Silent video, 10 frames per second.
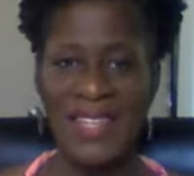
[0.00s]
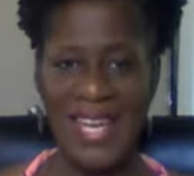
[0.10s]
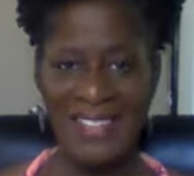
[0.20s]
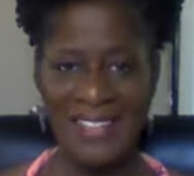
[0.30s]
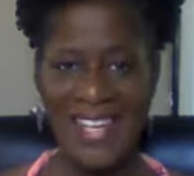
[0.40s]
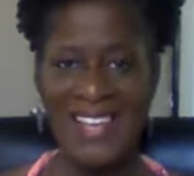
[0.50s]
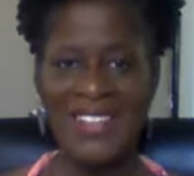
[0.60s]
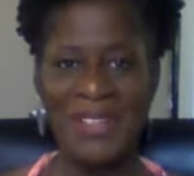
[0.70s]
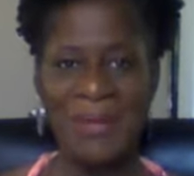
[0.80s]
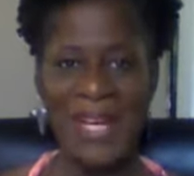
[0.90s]
That's
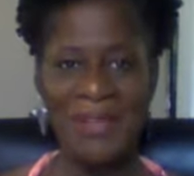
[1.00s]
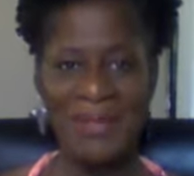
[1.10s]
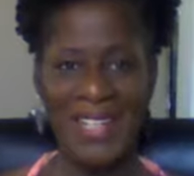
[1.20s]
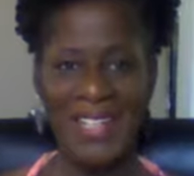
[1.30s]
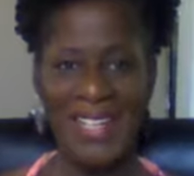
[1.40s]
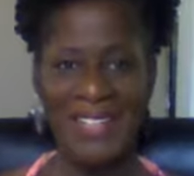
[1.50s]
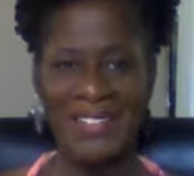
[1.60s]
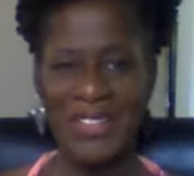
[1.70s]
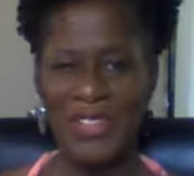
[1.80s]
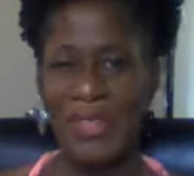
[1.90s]
down the pipeline,
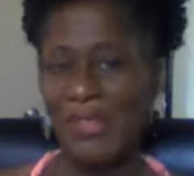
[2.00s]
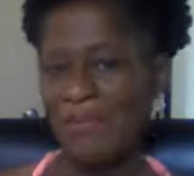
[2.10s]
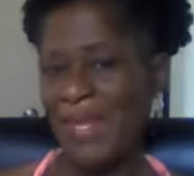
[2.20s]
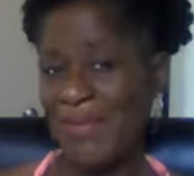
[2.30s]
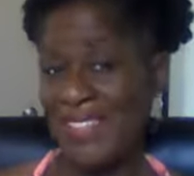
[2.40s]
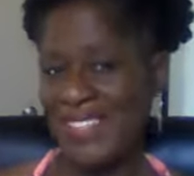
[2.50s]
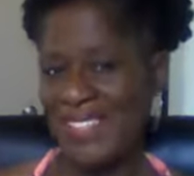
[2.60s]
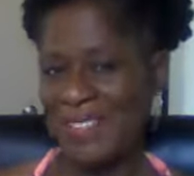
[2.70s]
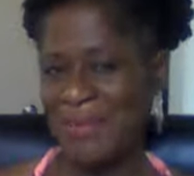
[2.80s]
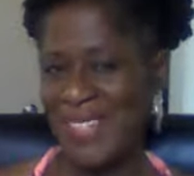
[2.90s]
so maybe
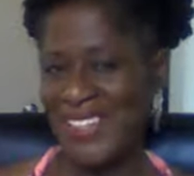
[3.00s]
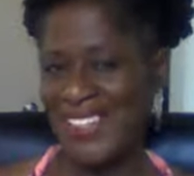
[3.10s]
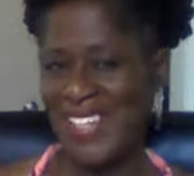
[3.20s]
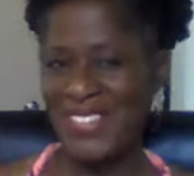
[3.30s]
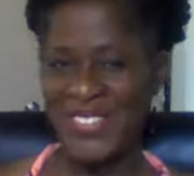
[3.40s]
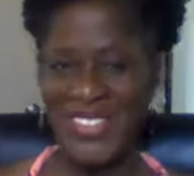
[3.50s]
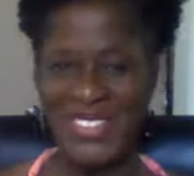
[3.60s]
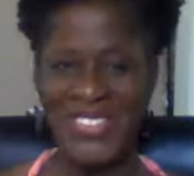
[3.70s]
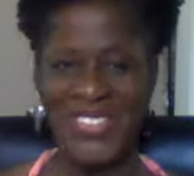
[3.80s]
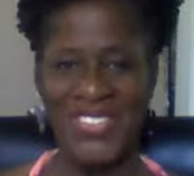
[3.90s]
6 months out
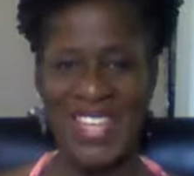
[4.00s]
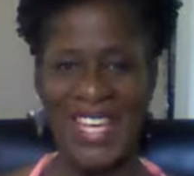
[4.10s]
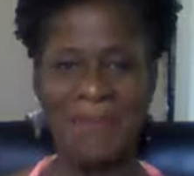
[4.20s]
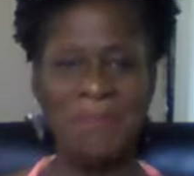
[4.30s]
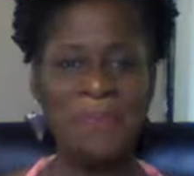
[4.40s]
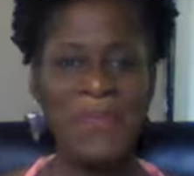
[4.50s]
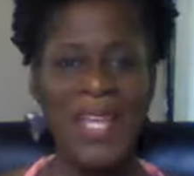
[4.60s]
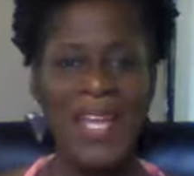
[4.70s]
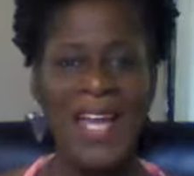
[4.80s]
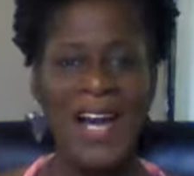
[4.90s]
we'll do that.
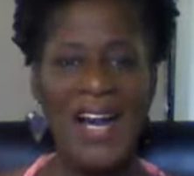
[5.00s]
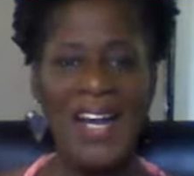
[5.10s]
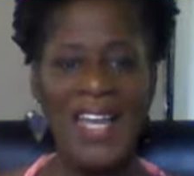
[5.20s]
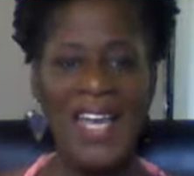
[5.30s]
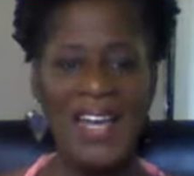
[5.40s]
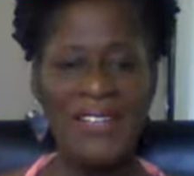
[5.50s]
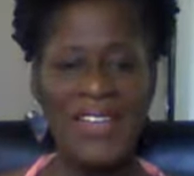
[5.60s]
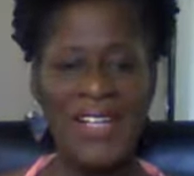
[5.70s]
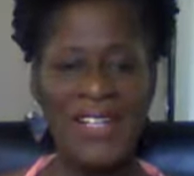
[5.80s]
I have